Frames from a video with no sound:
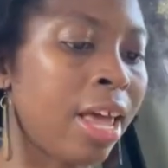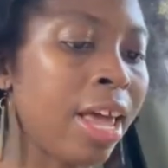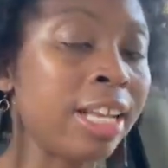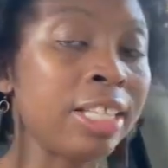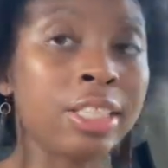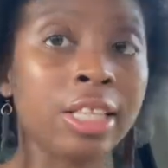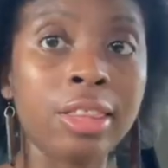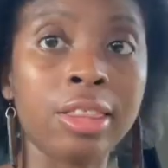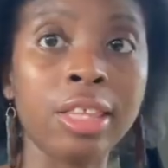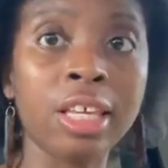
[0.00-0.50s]

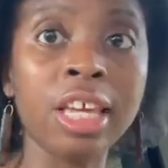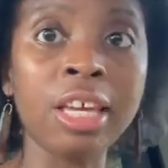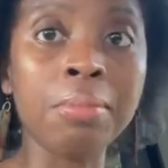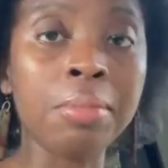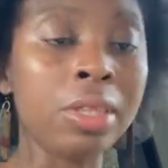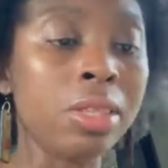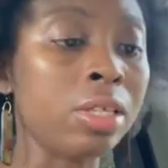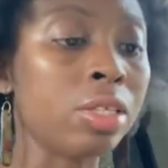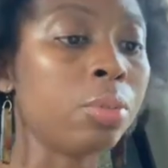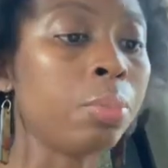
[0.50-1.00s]
is a
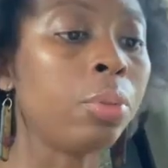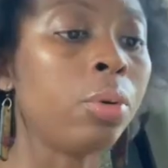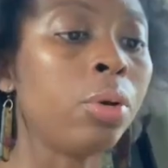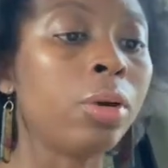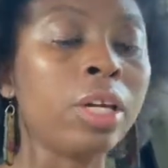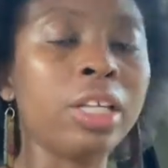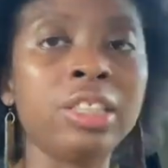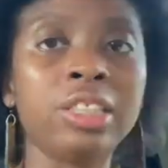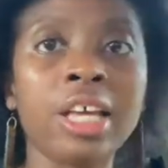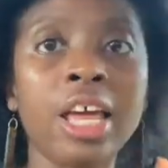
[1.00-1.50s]
theme in this
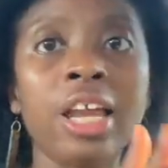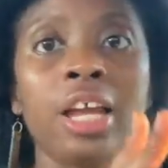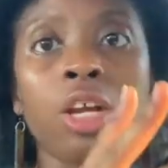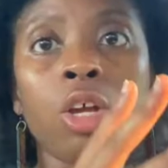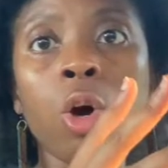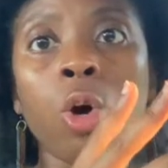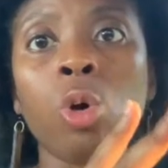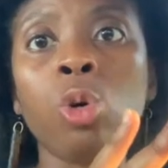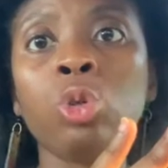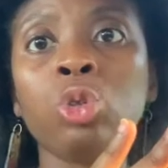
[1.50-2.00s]
book is that it
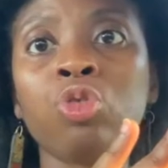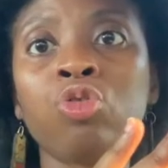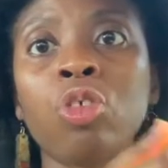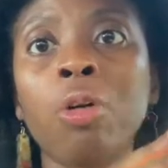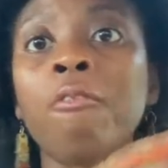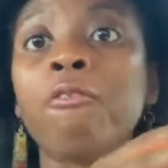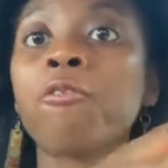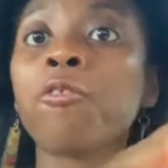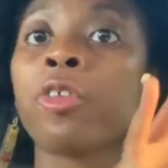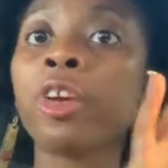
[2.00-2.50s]
goes
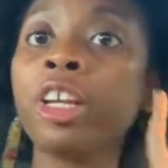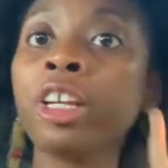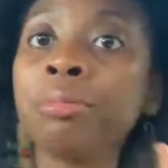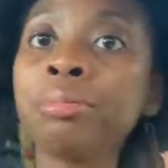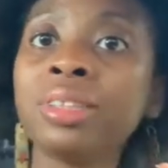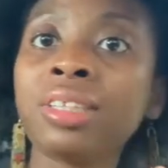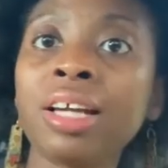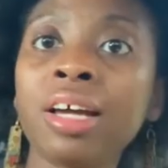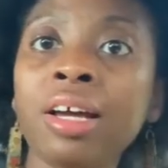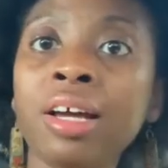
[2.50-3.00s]
from
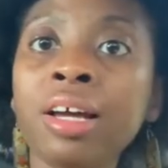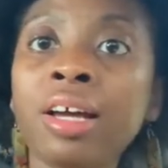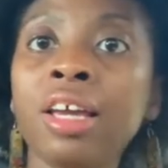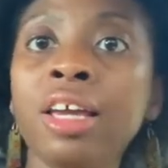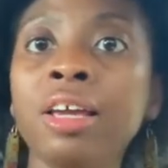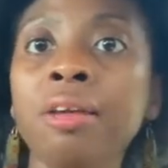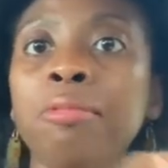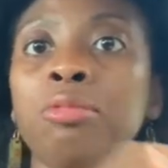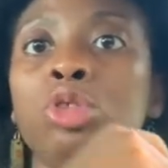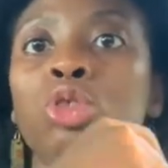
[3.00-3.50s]
freedom
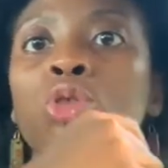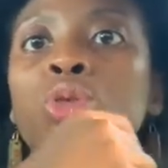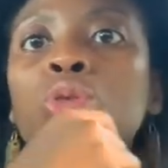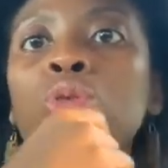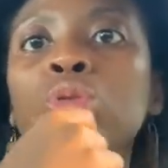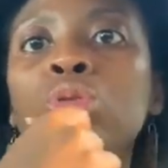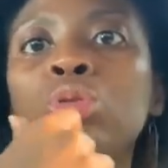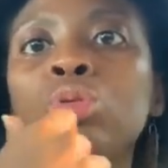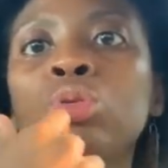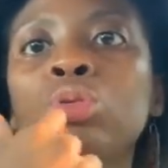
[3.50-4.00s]
time
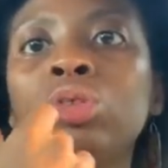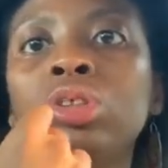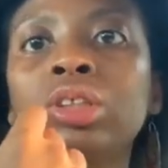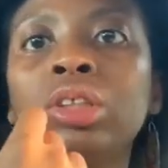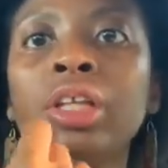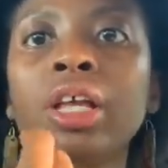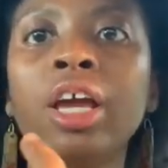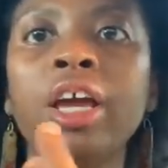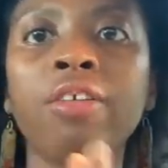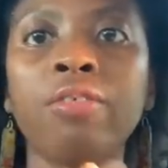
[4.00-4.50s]
to
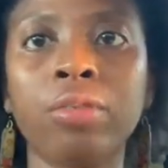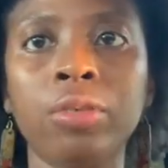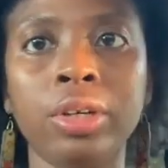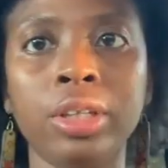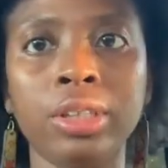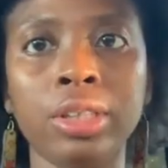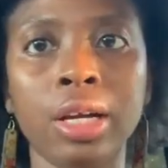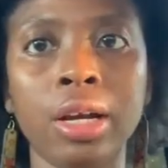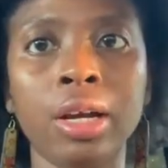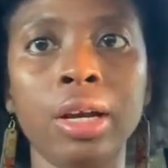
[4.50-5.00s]

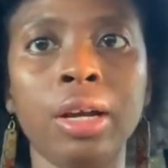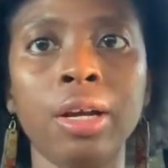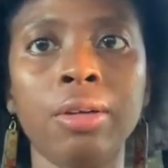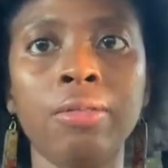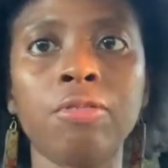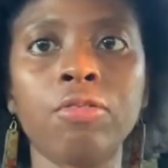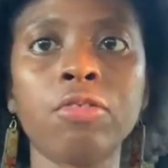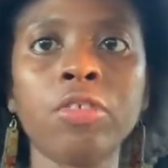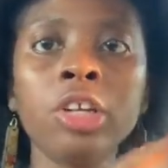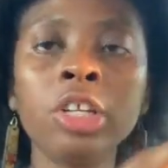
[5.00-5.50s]
slavery
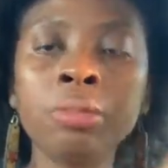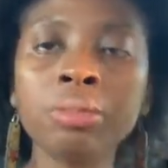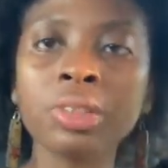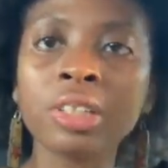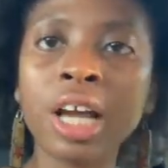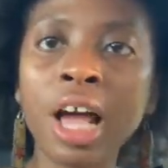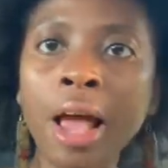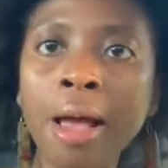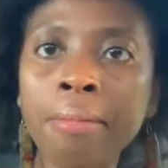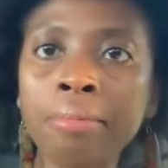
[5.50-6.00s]
time, freedom
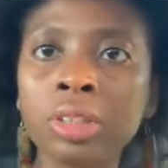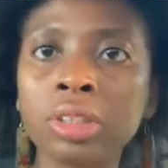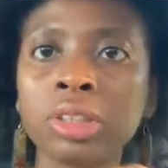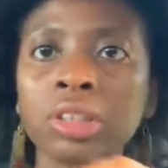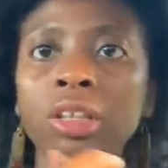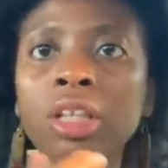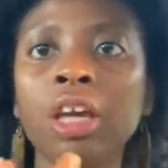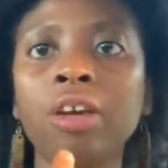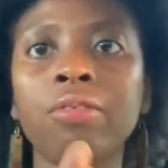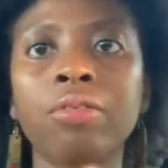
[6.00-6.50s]
time to
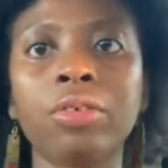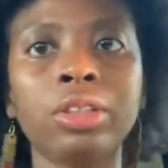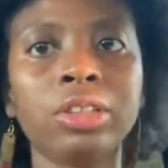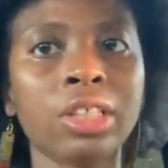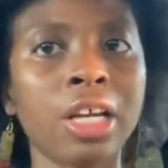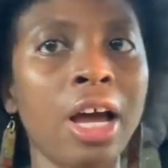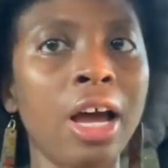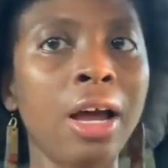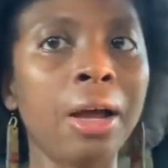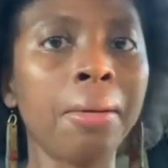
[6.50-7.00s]
slavery
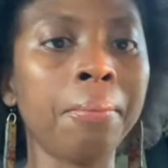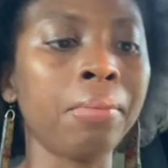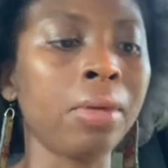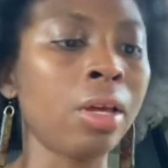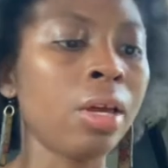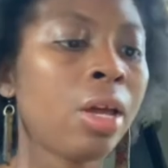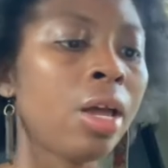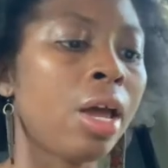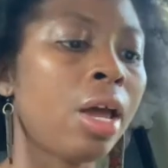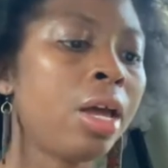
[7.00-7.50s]
time.
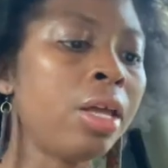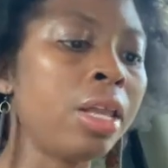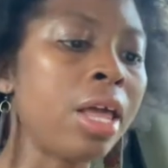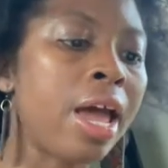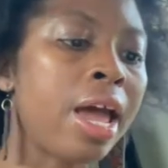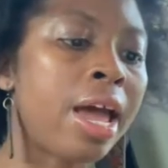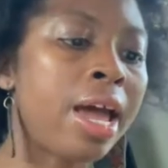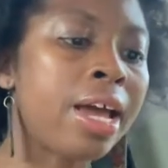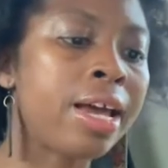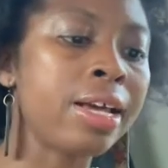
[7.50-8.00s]
And
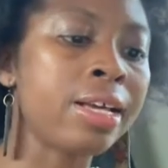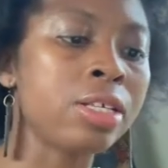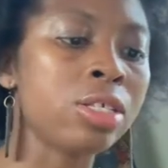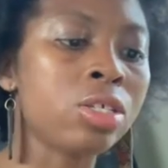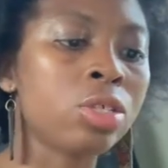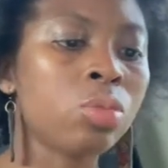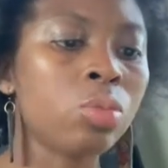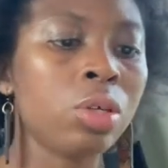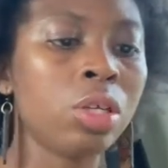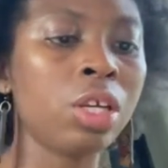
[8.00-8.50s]

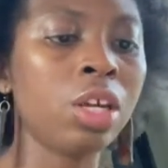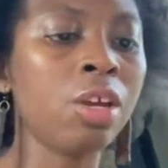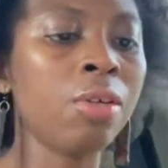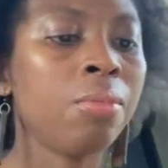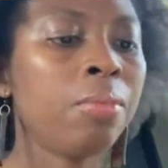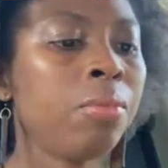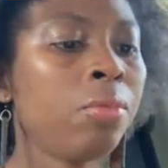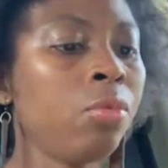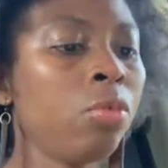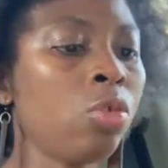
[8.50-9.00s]
as we get,
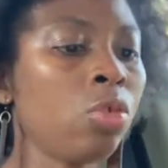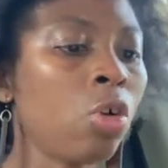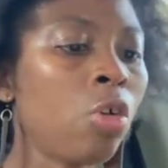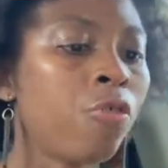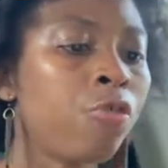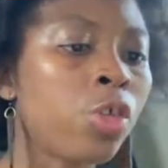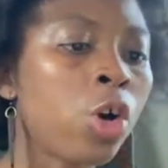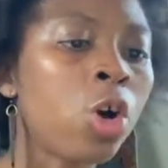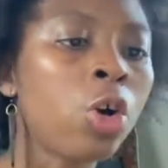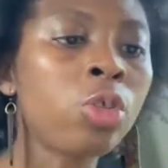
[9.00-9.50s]
you know,
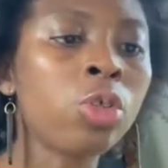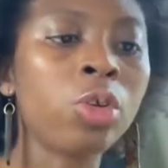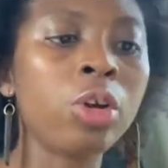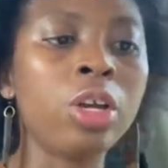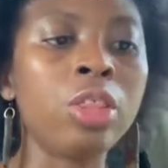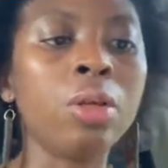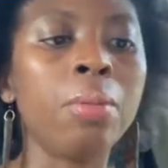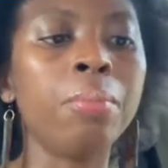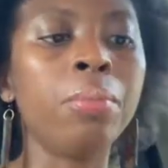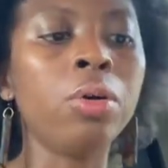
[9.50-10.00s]
further
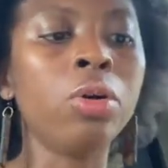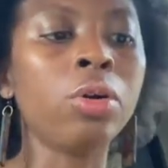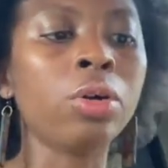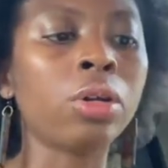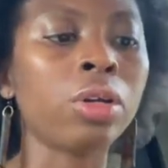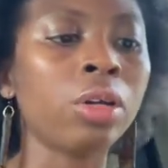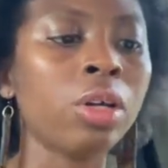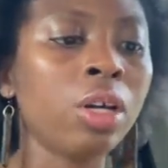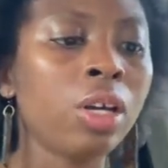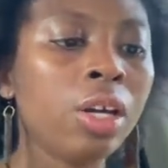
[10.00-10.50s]
in the book,
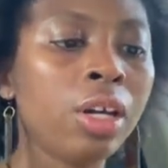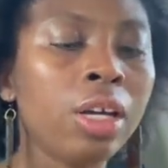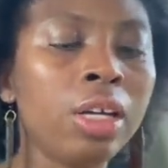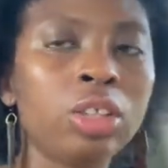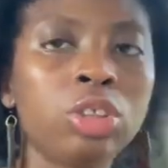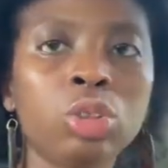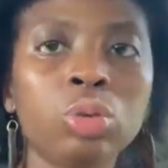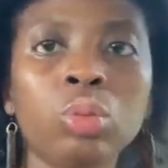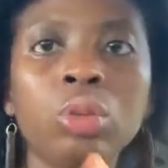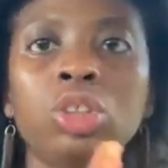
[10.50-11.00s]
it
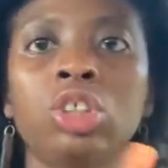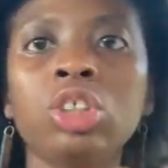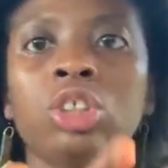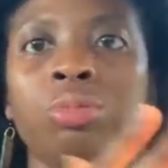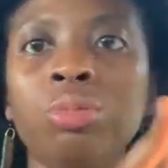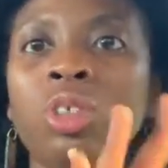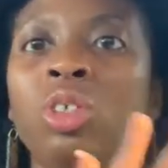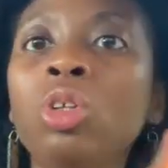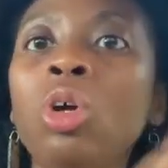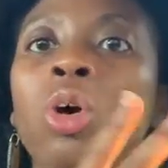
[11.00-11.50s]
switches,
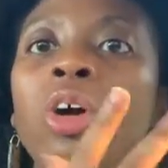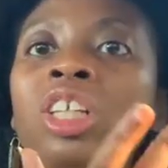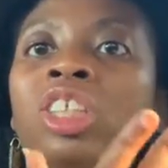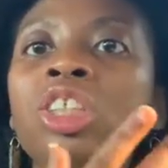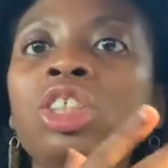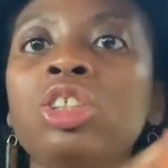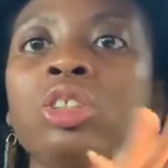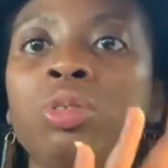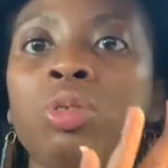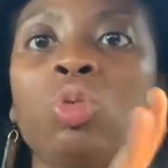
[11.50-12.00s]
you know, it
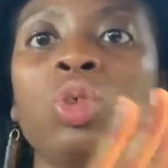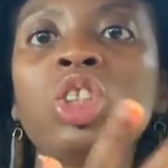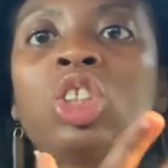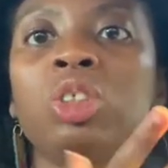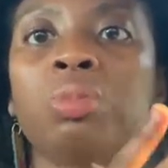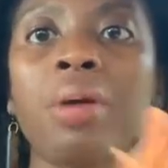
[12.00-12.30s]
just switches